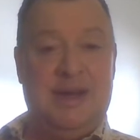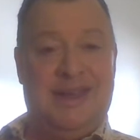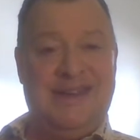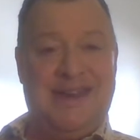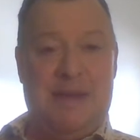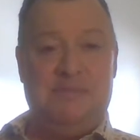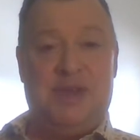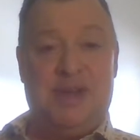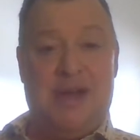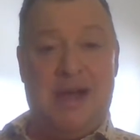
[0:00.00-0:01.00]
condemned
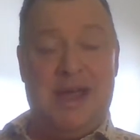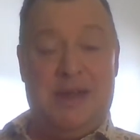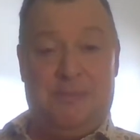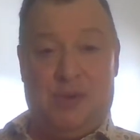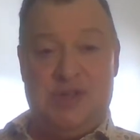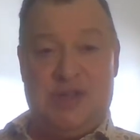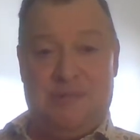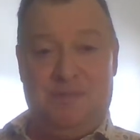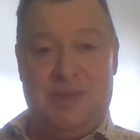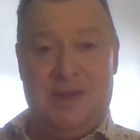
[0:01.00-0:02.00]
to die in
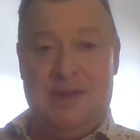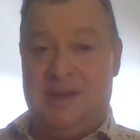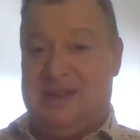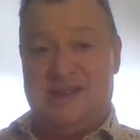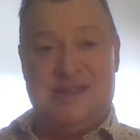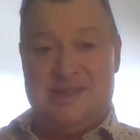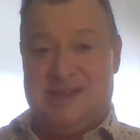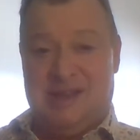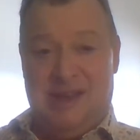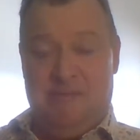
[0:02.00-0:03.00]
prison doesn't
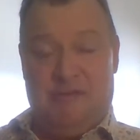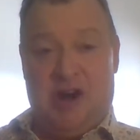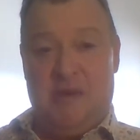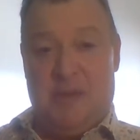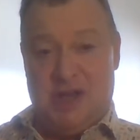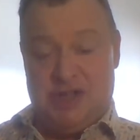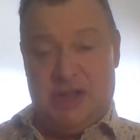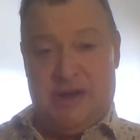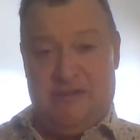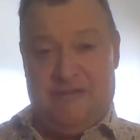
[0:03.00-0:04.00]
sleep very much
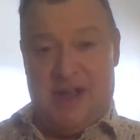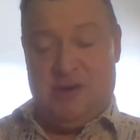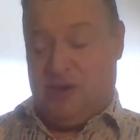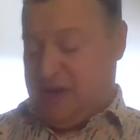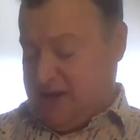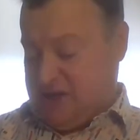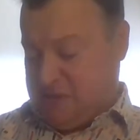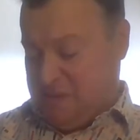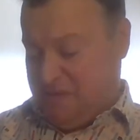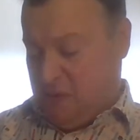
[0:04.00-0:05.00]
in their final days
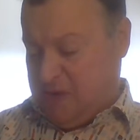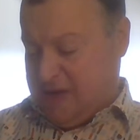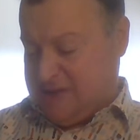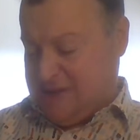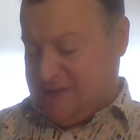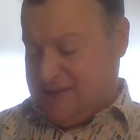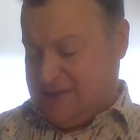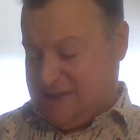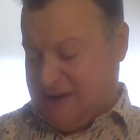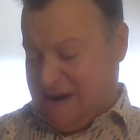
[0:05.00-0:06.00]
before that sentence
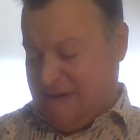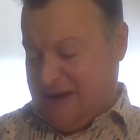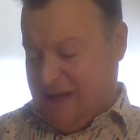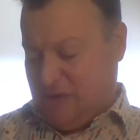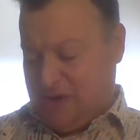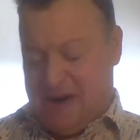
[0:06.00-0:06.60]
is carried out.